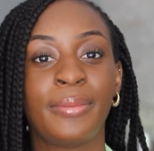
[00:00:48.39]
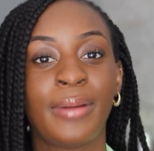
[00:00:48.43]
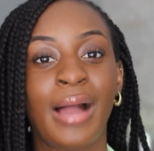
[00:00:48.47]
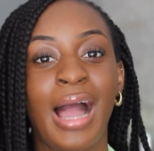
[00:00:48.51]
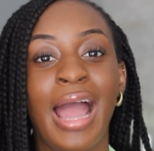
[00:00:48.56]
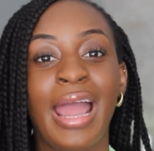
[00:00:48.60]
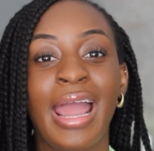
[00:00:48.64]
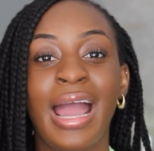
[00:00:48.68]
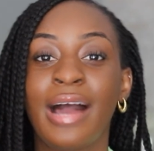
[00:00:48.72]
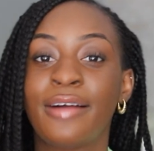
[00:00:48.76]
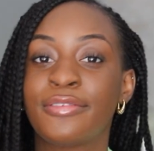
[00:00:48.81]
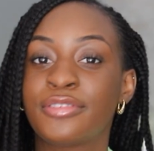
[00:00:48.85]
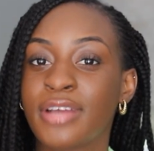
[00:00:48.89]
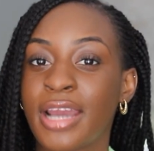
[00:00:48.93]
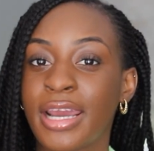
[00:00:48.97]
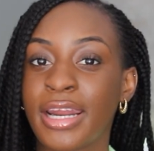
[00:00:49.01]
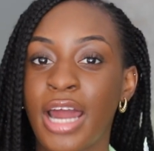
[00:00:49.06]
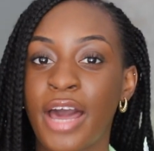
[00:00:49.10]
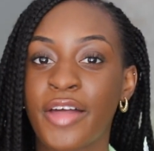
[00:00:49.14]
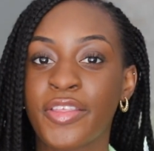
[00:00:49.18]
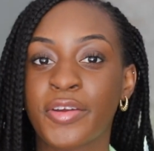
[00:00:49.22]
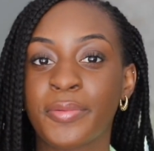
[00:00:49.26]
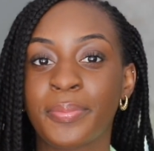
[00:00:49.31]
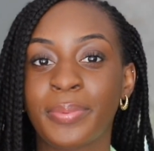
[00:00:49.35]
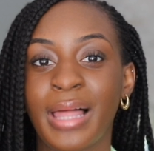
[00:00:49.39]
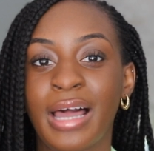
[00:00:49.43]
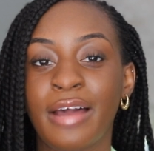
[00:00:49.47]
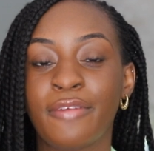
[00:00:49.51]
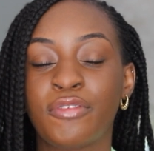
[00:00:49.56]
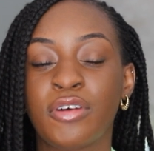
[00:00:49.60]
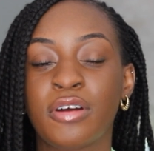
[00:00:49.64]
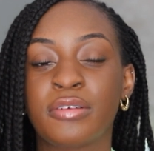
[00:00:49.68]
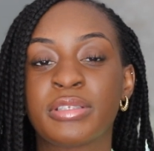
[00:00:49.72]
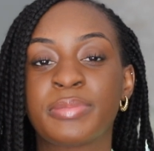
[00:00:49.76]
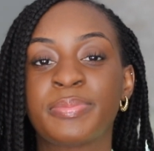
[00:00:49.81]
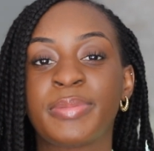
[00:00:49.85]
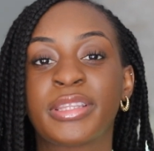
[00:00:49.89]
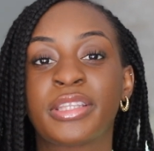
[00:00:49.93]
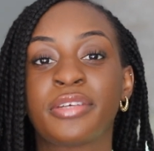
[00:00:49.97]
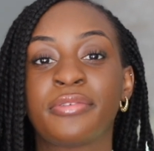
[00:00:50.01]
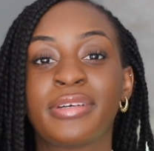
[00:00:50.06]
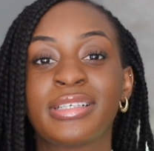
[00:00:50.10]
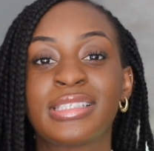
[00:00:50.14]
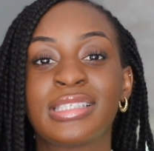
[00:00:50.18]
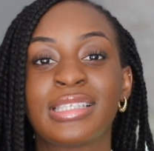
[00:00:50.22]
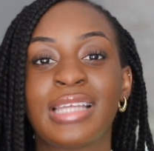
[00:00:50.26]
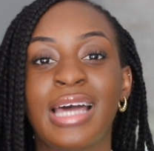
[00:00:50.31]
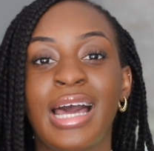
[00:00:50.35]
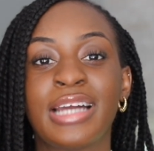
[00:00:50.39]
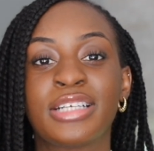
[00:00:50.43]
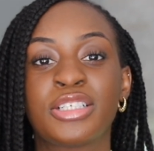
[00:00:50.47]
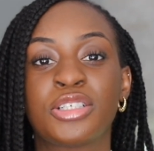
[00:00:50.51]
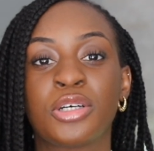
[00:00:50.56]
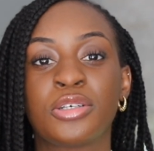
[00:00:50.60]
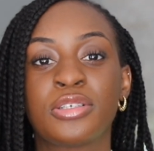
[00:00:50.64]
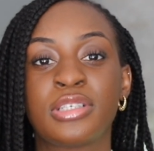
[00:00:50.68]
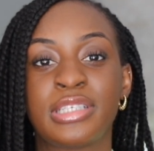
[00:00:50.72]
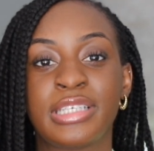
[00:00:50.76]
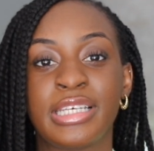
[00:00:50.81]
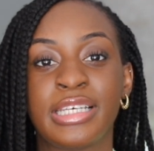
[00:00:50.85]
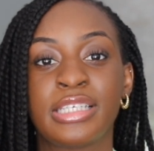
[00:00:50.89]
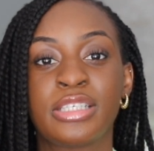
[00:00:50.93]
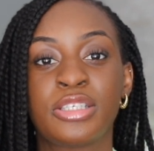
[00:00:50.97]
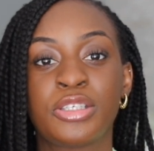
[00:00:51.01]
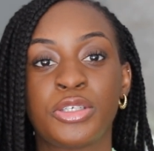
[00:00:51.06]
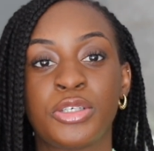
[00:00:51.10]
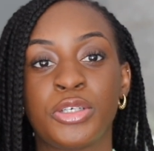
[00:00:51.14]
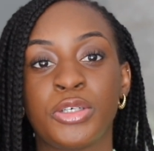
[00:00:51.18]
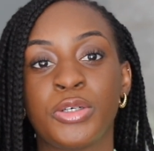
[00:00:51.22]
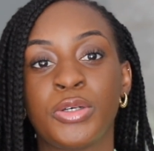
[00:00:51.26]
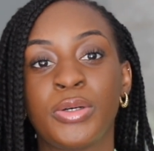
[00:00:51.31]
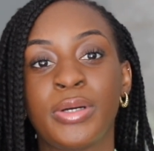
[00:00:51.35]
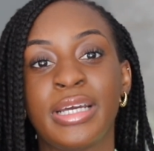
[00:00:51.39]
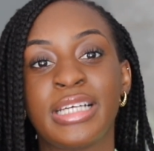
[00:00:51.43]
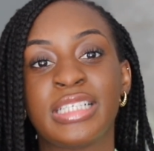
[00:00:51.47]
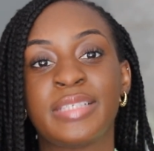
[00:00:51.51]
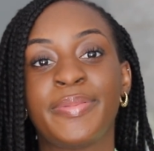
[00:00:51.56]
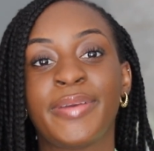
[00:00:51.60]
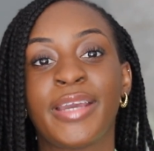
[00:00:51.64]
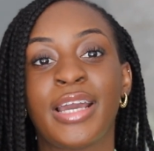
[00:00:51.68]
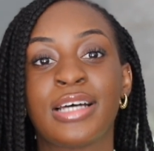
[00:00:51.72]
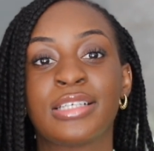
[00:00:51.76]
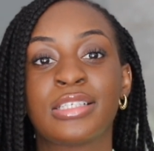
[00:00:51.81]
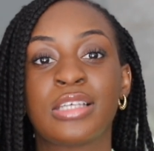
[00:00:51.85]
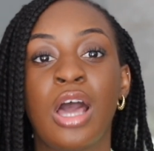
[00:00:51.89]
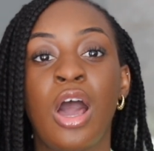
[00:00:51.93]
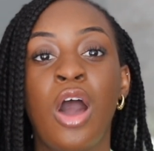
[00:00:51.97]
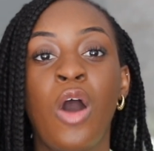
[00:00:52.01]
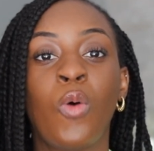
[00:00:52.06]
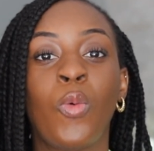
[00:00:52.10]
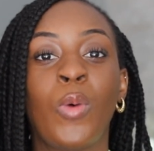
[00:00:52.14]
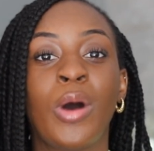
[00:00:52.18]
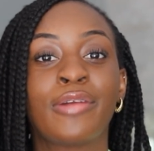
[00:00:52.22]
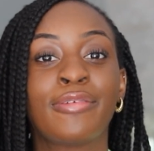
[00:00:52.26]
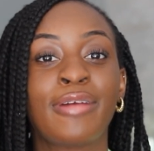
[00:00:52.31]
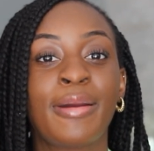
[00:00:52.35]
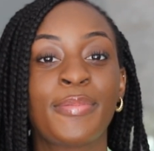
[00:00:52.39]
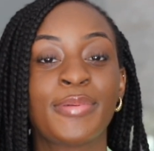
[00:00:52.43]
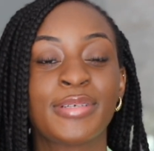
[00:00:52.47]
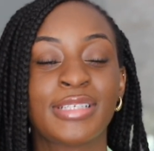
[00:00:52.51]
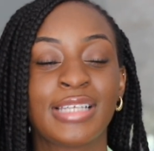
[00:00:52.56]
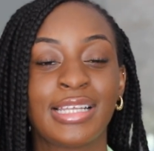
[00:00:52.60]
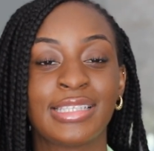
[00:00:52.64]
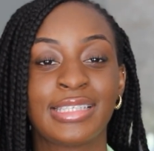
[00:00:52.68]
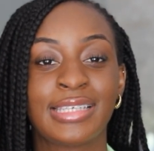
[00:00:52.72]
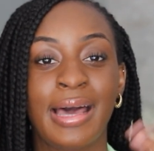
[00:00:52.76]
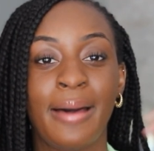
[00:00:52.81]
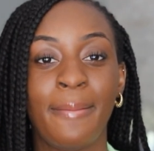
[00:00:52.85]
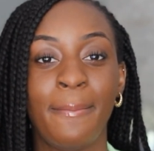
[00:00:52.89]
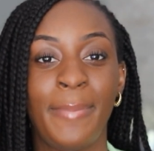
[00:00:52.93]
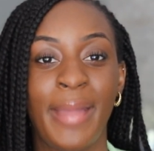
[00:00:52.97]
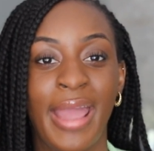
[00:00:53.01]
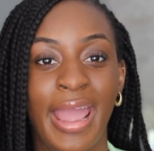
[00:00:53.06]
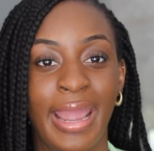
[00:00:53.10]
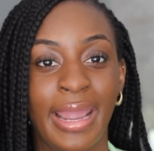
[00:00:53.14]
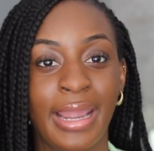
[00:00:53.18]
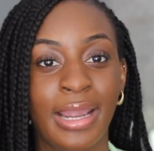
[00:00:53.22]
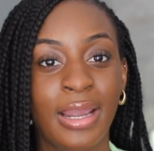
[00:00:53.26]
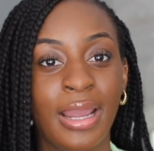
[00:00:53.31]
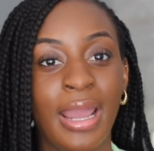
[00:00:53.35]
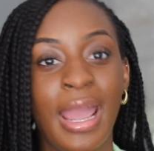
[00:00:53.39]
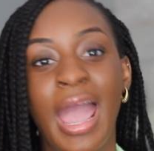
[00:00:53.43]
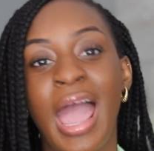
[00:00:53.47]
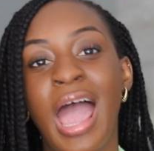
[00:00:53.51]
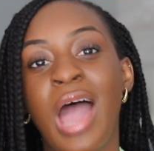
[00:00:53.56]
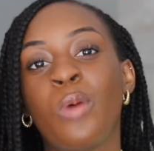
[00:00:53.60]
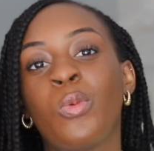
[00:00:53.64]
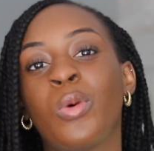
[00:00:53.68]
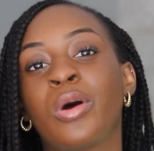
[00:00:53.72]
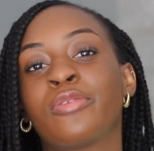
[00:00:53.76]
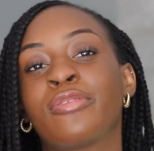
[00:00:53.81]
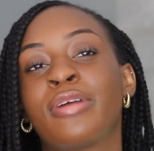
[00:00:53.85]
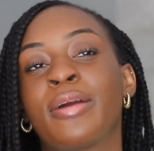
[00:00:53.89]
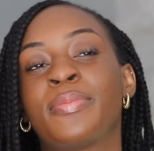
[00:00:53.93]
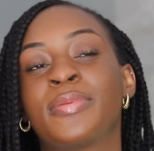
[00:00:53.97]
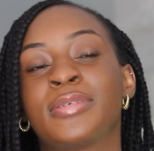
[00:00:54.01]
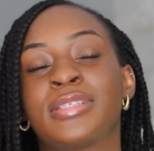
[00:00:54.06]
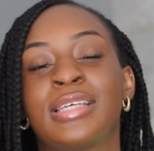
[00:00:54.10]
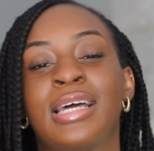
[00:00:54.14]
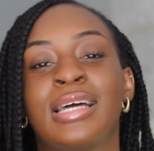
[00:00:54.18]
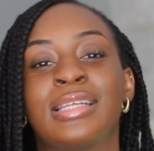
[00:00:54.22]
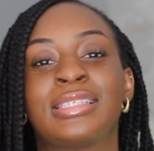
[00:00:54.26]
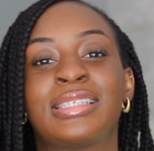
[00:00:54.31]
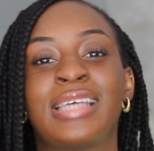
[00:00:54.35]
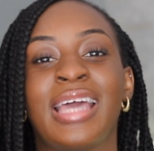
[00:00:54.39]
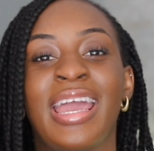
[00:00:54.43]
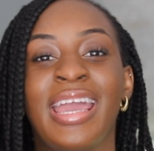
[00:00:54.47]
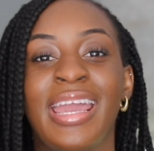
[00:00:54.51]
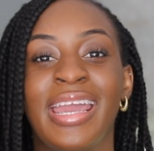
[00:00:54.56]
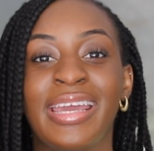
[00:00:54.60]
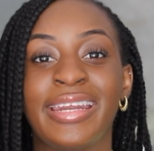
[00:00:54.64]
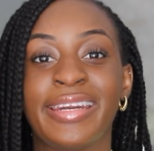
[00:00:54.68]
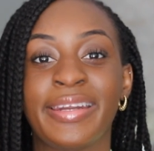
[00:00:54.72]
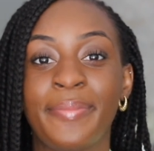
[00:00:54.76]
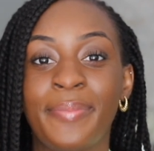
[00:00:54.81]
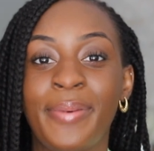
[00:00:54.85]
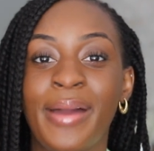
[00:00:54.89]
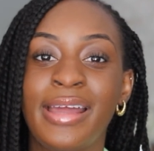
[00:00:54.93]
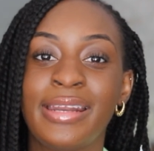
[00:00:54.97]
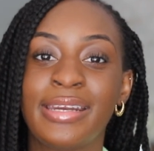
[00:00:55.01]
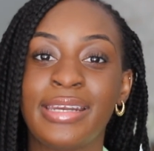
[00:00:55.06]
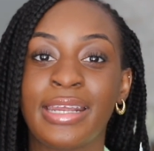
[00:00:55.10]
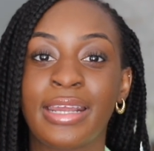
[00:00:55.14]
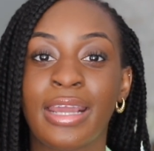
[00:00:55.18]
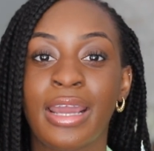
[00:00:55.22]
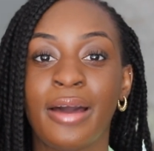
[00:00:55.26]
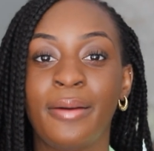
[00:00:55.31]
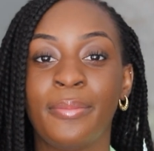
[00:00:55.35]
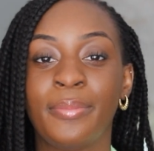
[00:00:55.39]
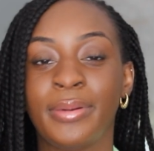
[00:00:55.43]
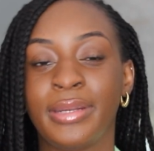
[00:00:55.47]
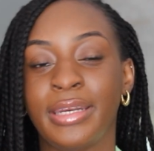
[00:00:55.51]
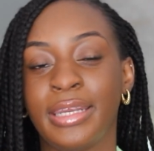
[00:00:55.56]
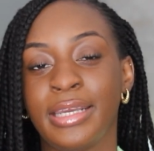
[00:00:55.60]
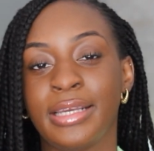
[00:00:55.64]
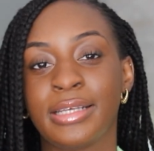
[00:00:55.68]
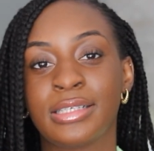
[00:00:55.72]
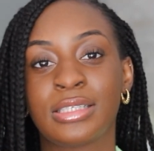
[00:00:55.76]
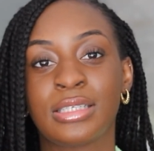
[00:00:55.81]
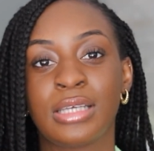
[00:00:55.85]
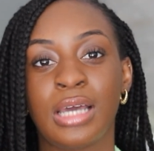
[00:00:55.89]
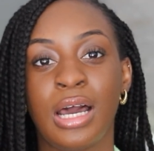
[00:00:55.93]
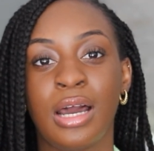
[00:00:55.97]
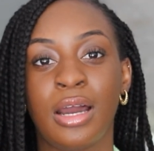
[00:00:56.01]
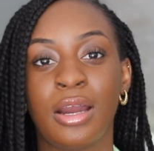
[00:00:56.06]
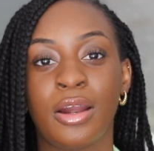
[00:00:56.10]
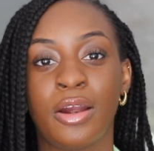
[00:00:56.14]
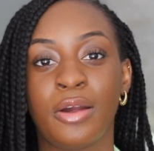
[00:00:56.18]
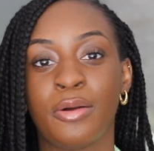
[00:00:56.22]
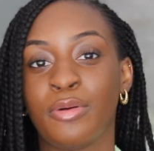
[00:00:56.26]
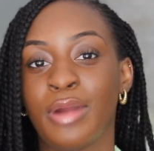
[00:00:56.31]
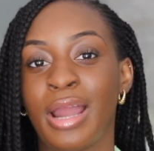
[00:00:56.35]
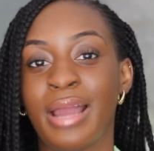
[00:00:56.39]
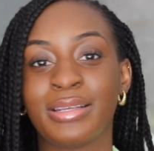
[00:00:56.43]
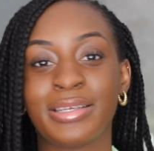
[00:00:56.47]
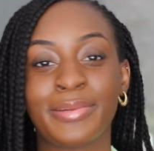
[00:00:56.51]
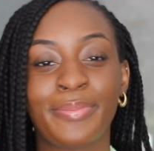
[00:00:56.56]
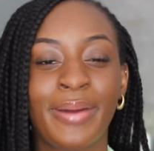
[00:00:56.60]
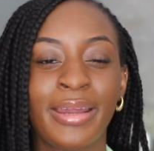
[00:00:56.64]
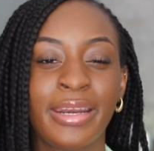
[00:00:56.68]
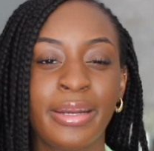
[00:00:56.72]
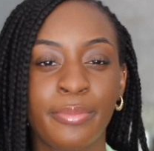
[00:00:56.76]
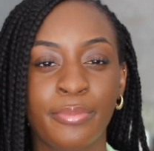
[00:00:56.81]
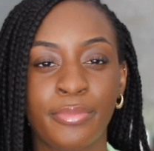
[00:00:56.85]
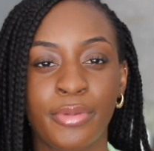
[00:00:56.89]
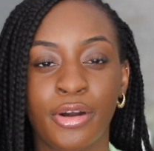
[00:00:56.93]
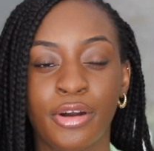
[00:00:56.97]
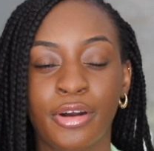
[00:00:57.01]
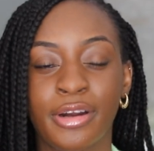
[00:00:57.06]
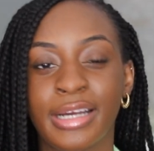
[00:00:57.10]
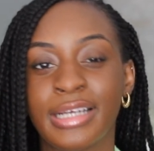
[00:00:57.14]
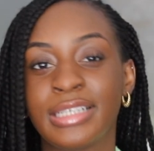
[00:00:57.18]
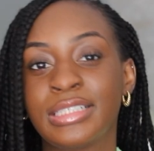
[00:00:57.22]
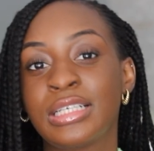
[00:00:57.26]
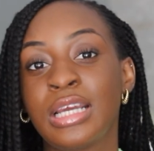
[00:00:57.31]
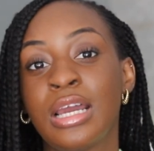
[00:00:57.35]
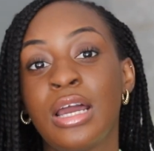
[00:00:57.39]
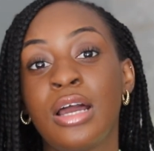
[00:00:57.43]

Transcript: I have tried other platforms, but the reason that I chose these two is because one represents a bank and one represents independent companies or independent brokerage.